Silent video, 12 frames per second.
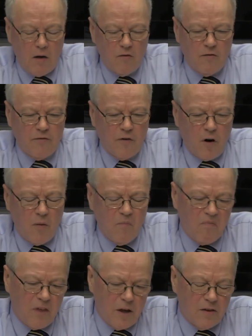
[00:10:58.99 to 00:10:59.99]

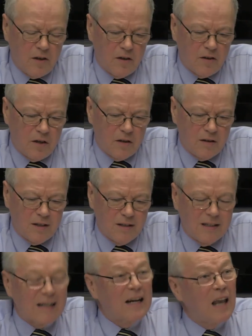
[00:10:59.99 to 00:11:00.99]
from the
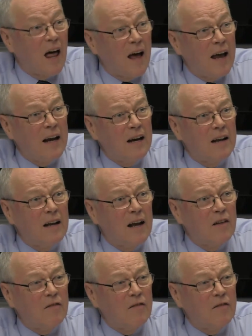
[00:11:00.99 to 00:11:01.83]
decline and